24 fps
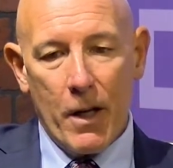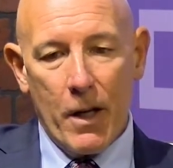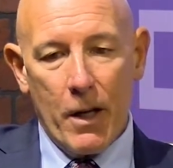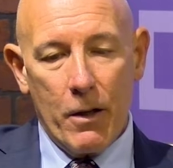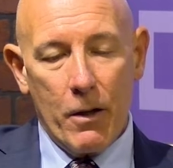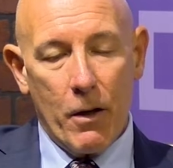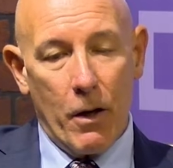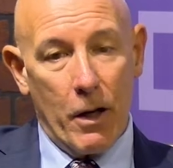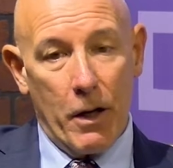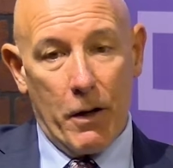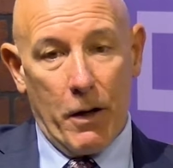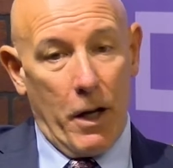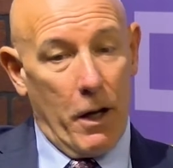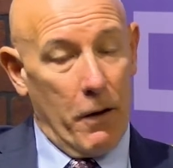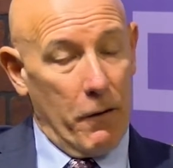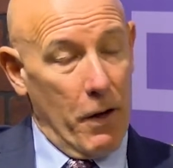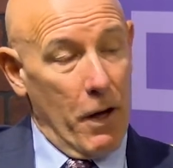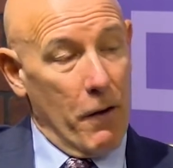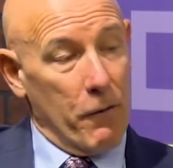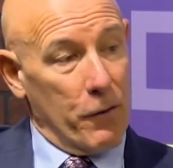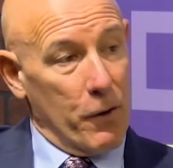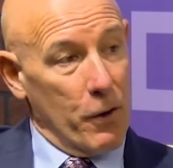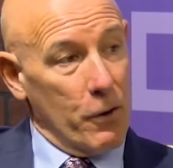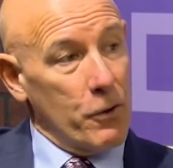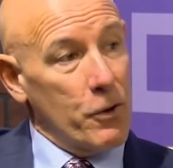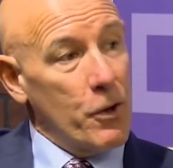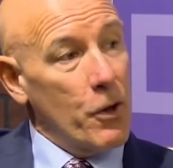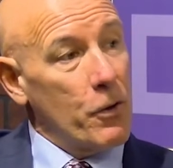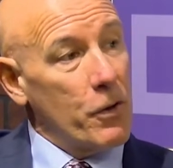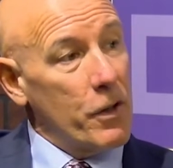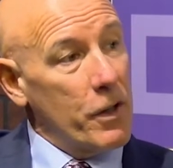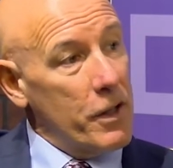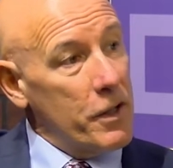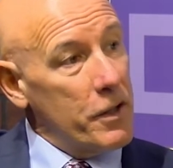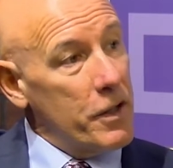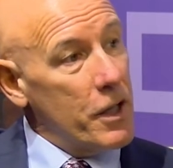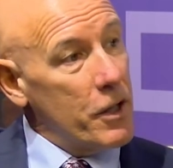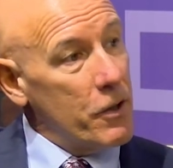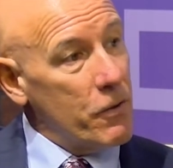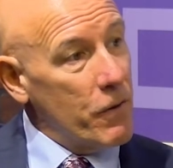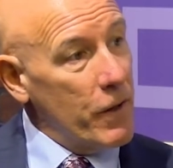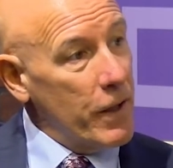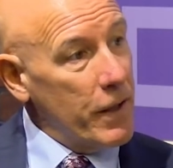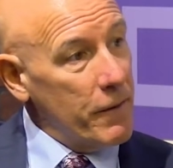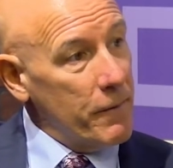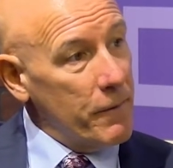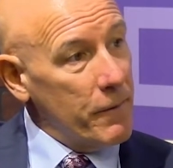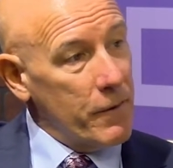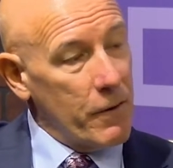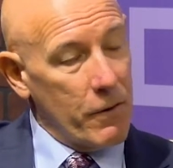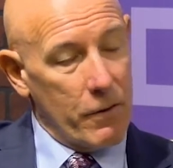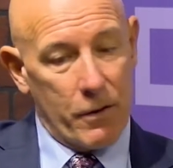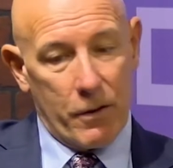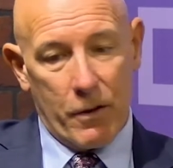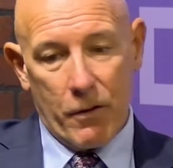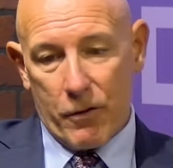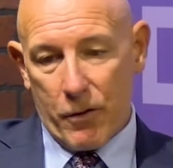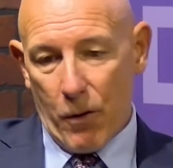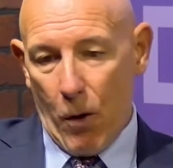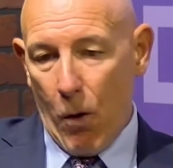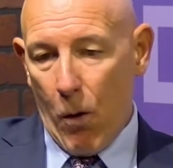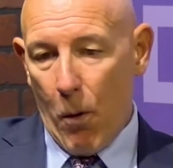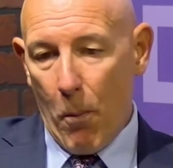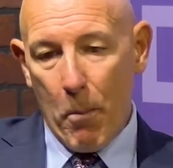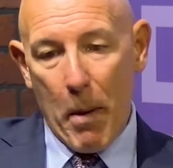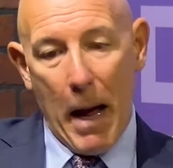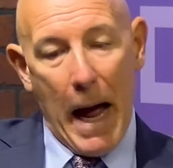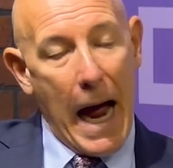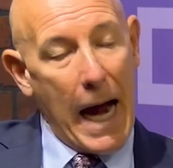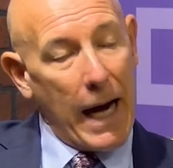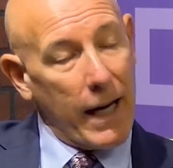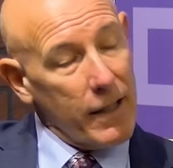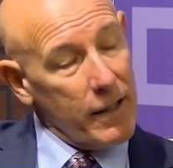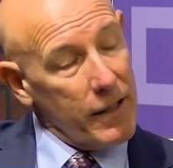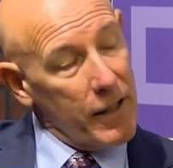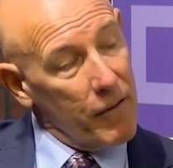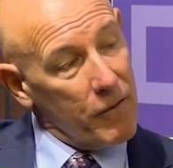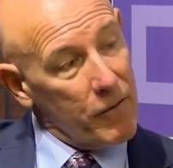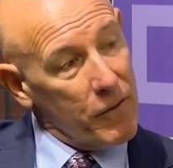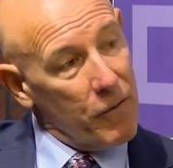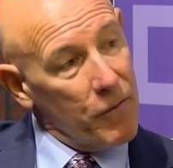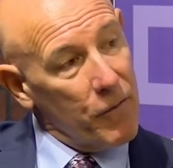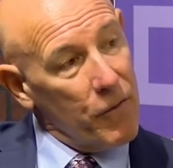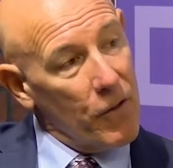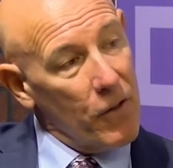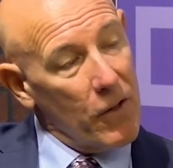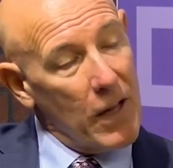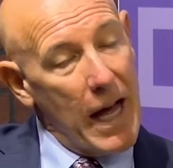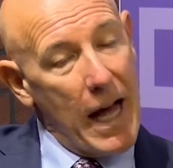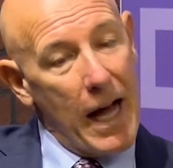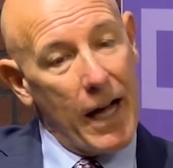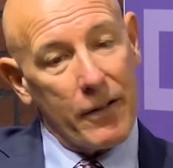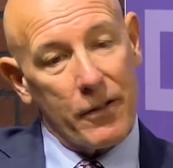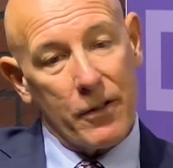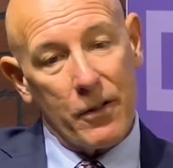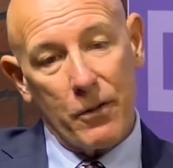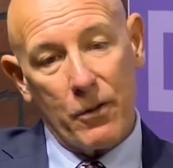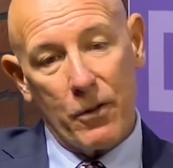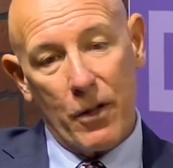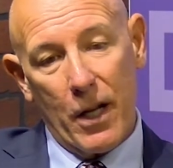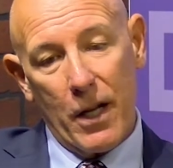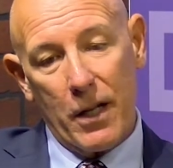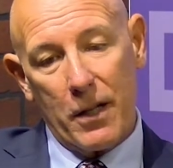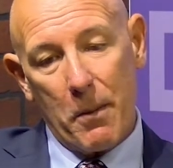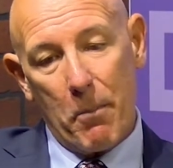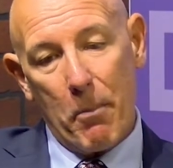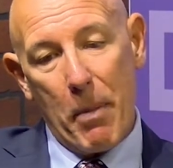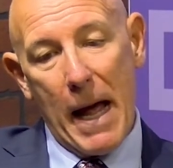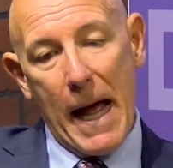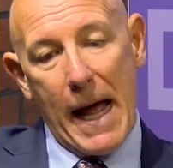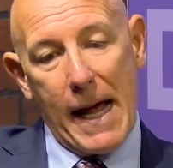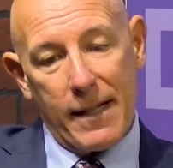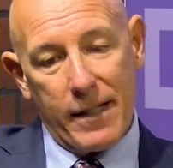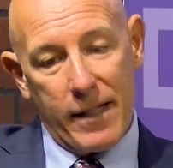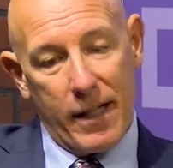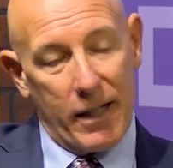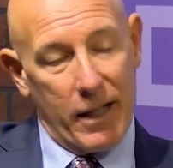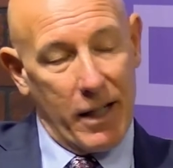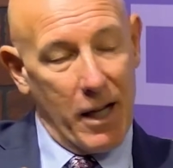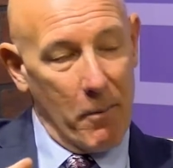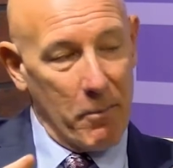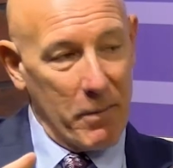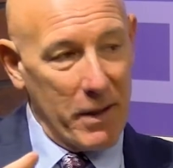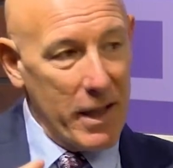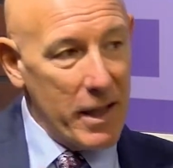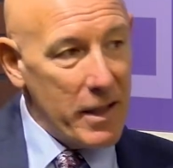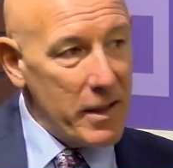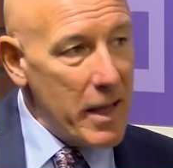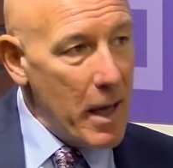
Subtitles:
If they're new to the district, there's a whole packet they have to fill out. In the past, they had to come get